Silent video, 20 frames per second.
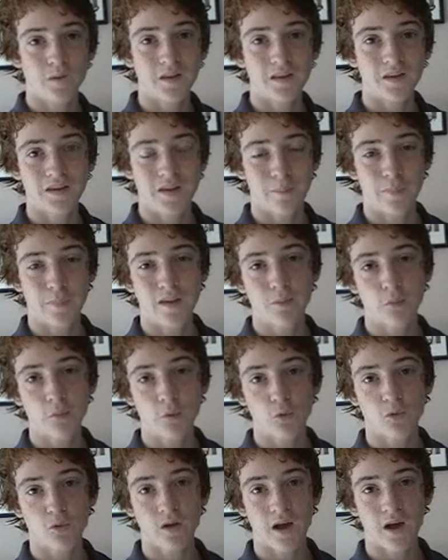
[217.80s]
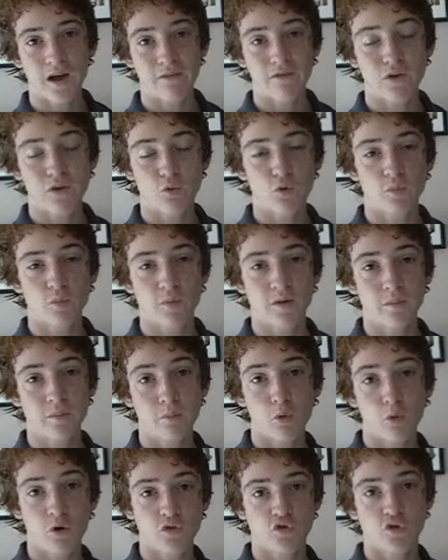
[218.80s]
Yeah, people, I think, would be
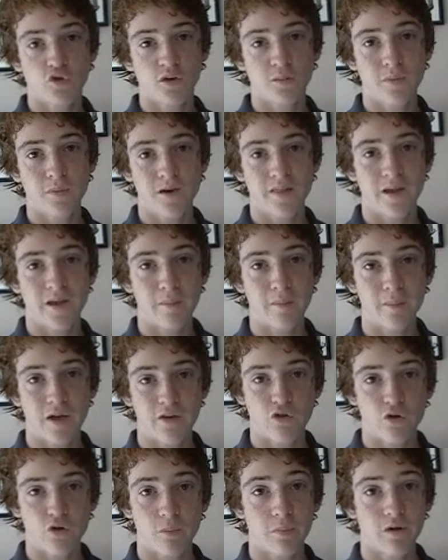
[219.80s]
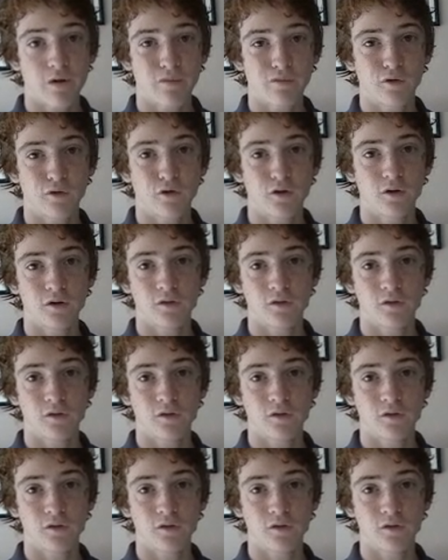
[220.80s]
more intrigued by that matchup by far.